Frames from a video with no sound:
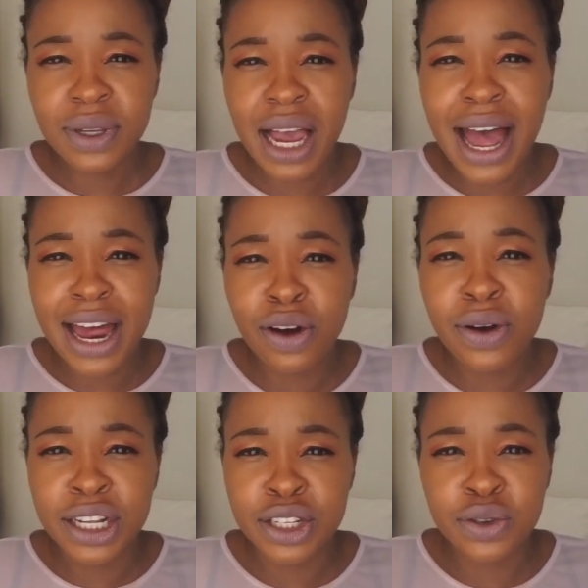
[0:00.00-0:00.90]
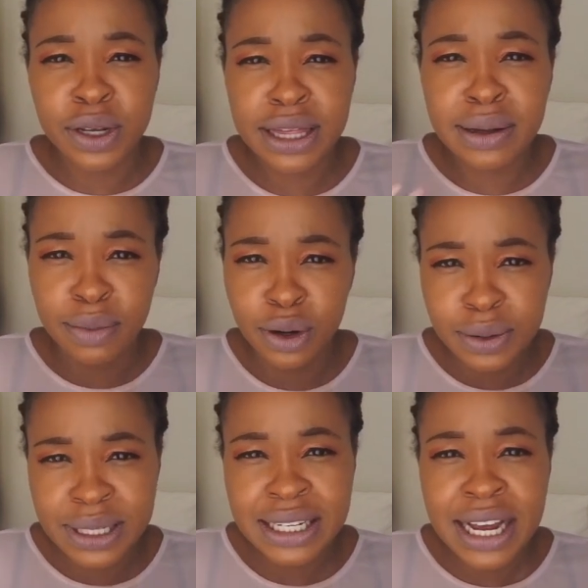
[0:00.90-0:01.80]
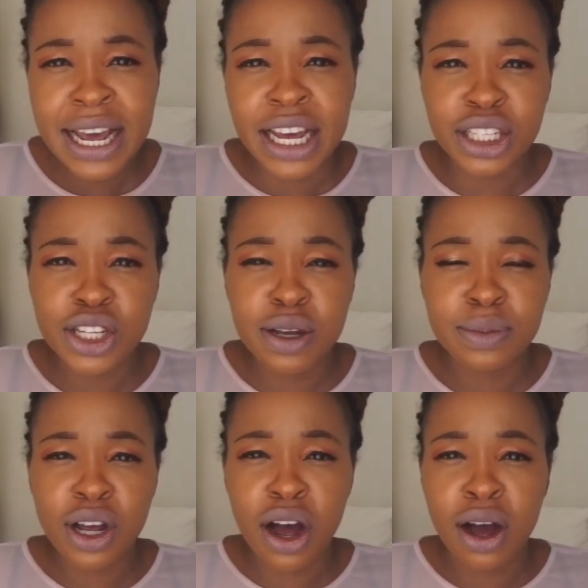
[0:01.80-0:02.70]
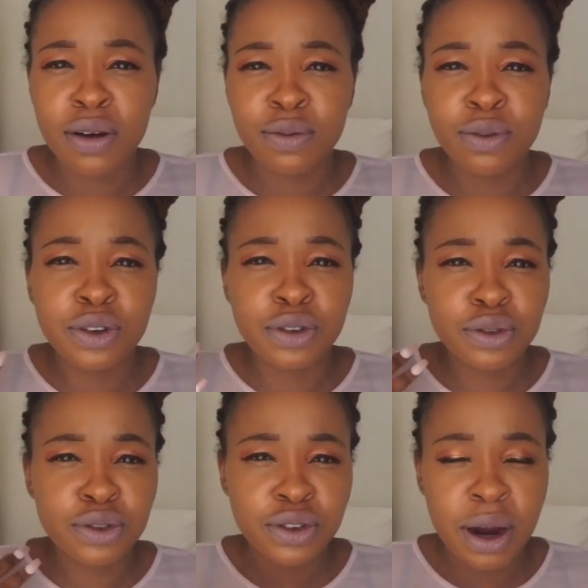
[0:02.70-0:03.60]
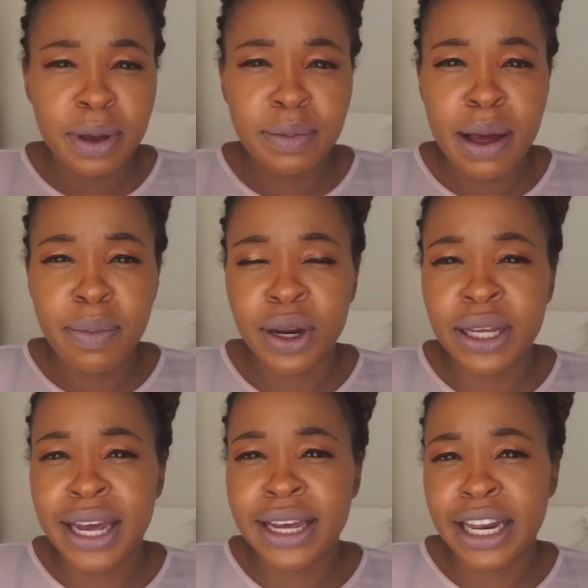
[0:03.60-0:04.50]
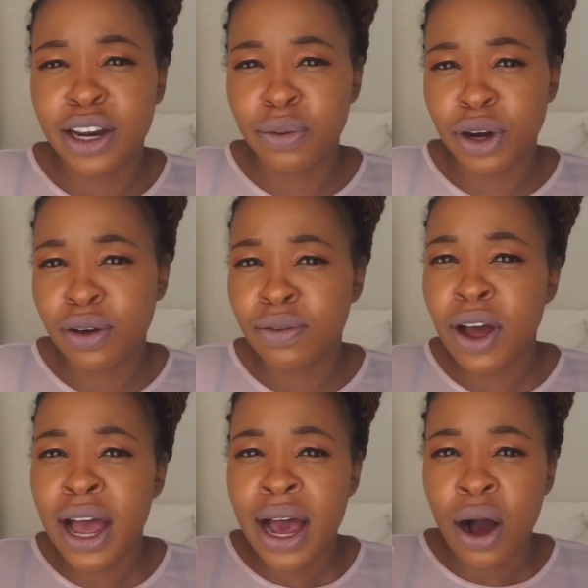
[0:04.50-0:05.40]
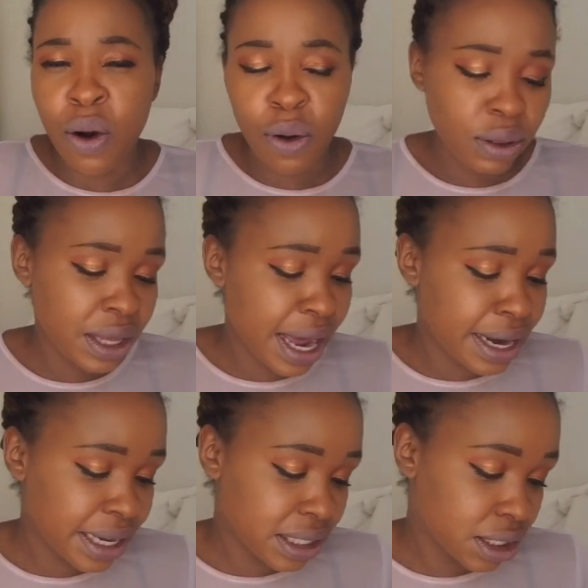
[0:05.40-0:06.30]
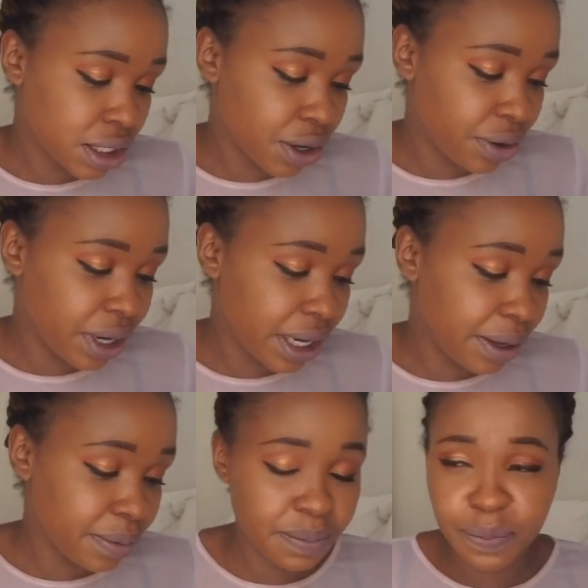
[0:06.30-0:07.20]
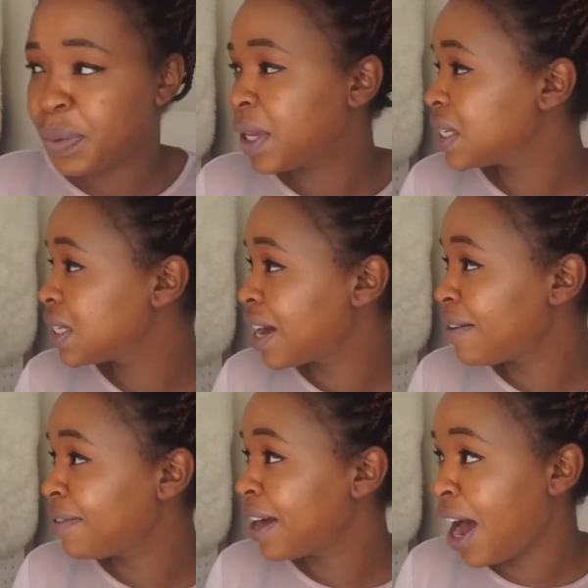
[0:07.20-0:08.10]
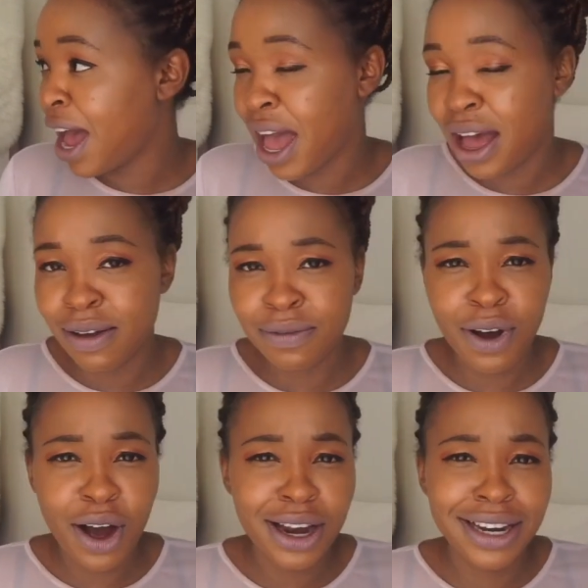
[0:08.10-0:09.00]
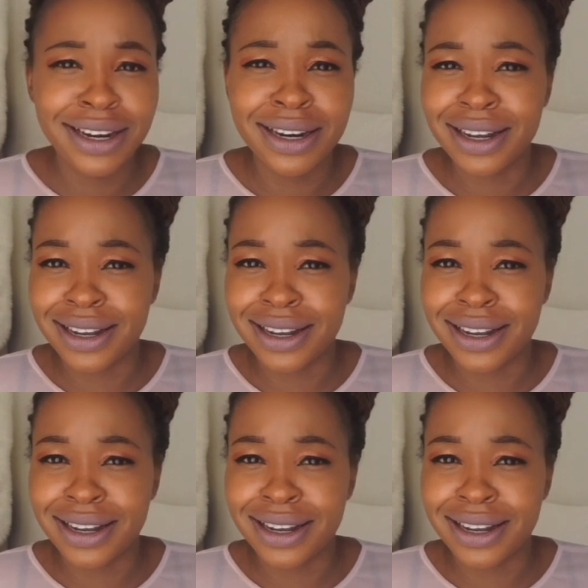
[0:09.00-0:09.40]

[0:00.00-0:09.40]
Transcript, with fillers: I know it's doing the most in terms of scrubbing my body and getting rid of all the unnecessary stuff that I have on